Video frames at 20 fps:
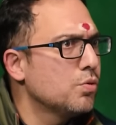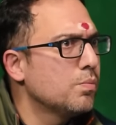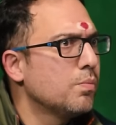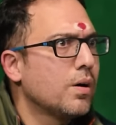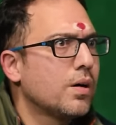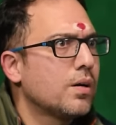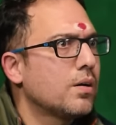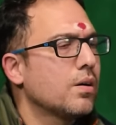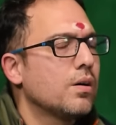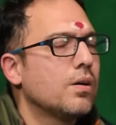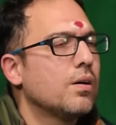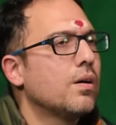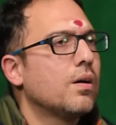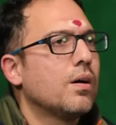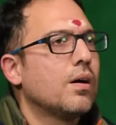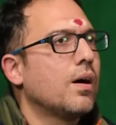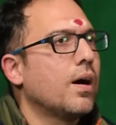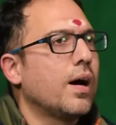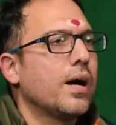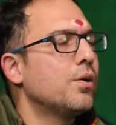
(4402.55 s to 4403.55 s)
But
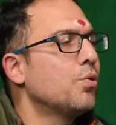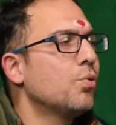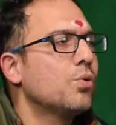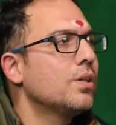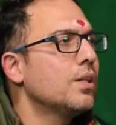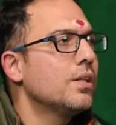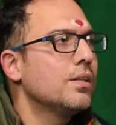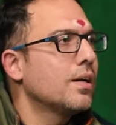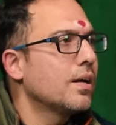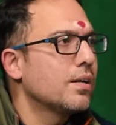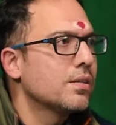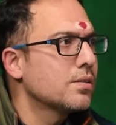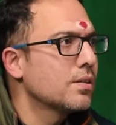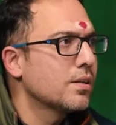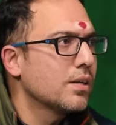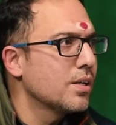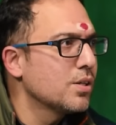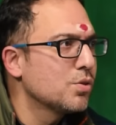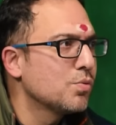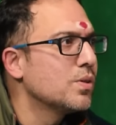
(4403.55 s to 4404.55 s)
I don't think that is the
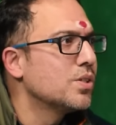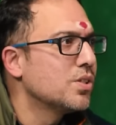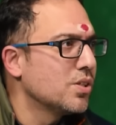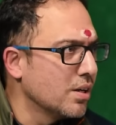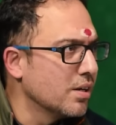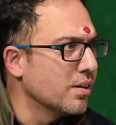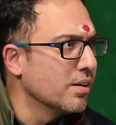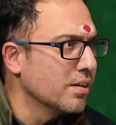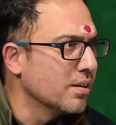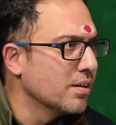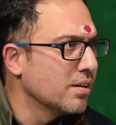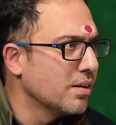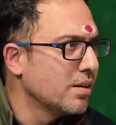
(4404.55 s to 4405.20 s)
case with children.